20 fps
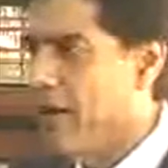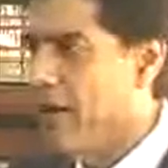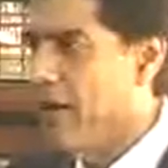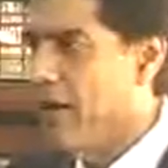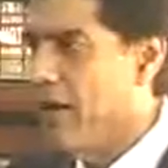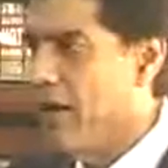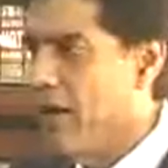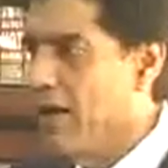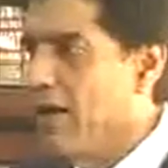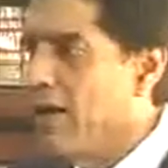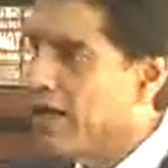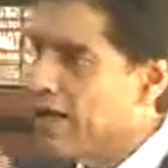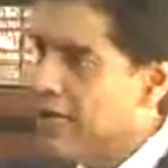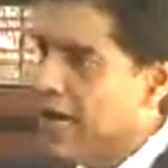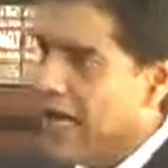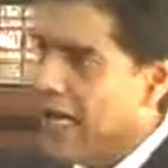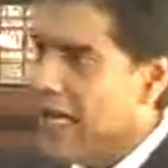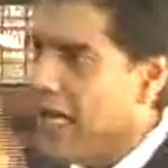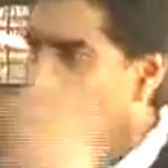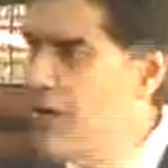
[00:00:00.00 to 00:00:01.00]
Each
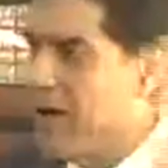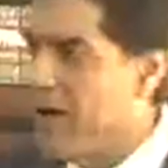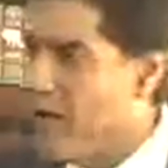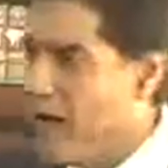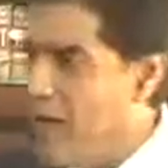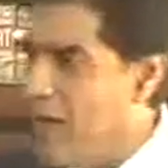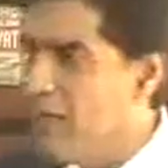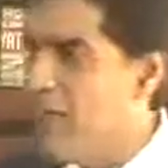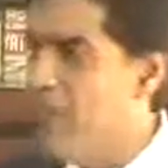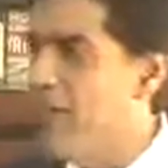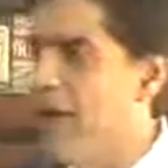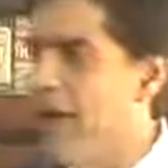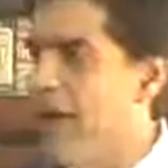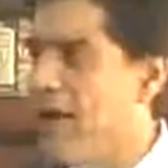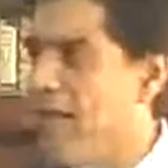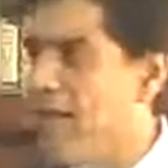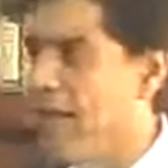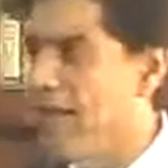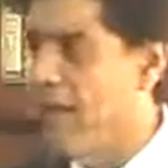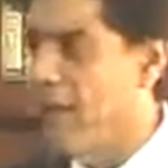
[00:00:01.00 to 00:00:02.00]
agreement you will have to file
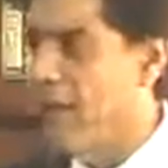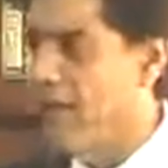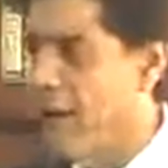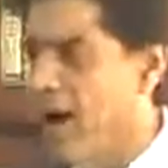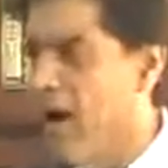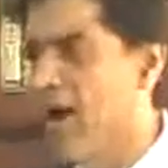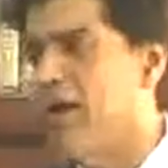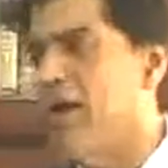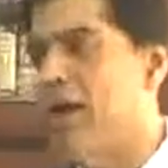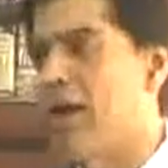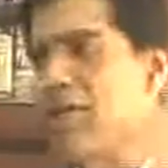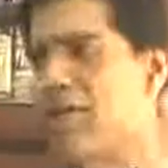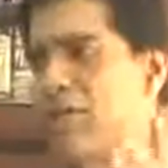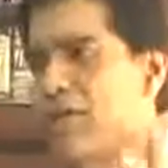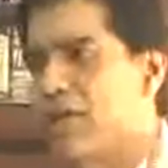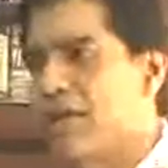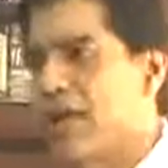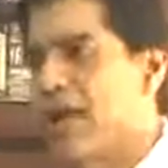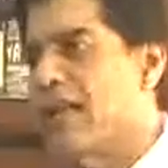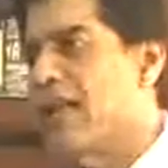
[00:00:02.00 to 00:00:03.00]
with them, or you have to
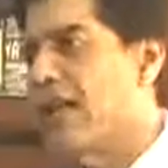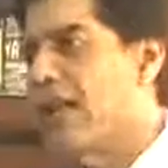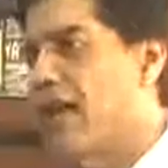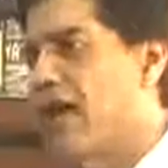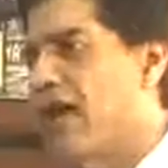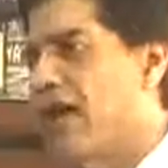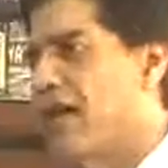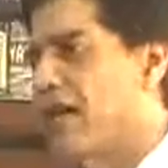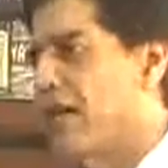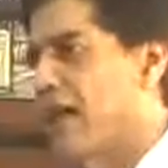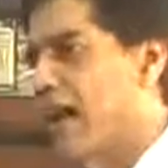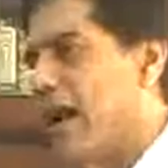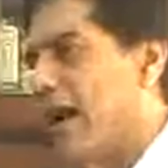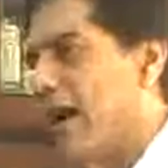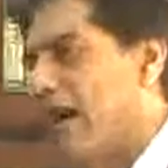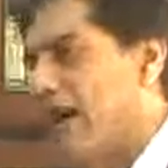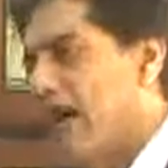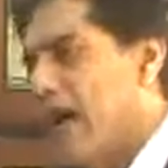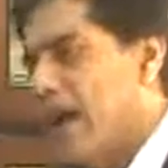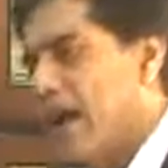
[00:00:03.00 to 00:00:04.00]
say that all other
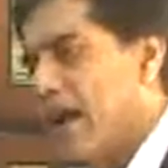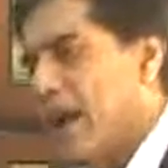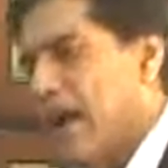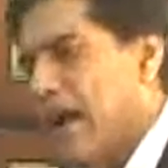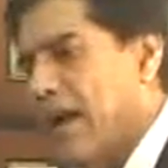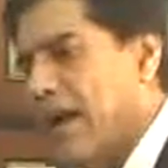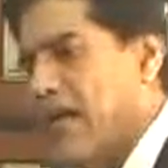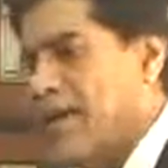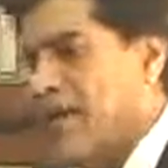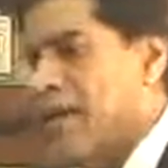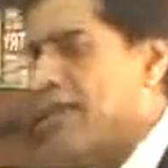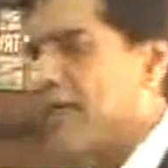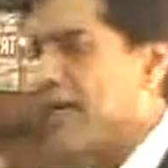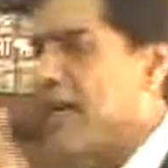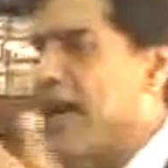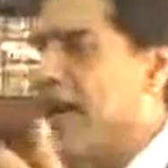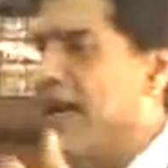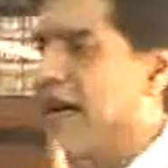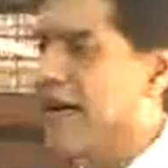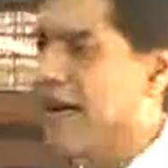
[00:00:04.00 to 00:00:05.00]
agreements are
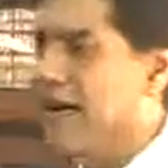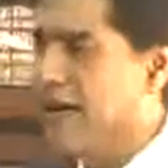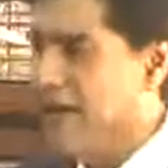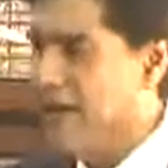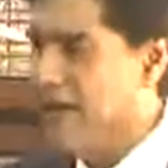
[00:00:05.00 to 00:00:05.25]
identical.